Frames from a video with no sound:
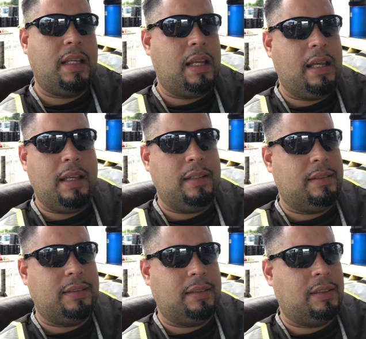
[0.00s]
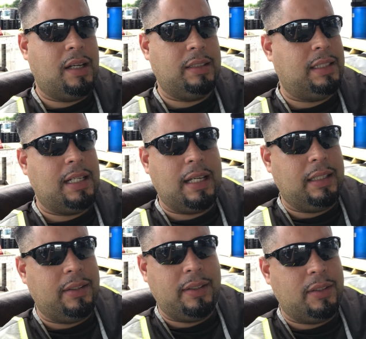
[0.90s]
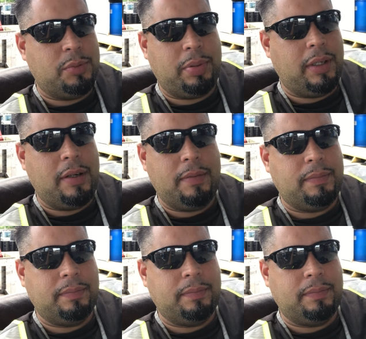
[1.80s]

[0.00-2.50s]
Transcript: And God did not hear his prayer.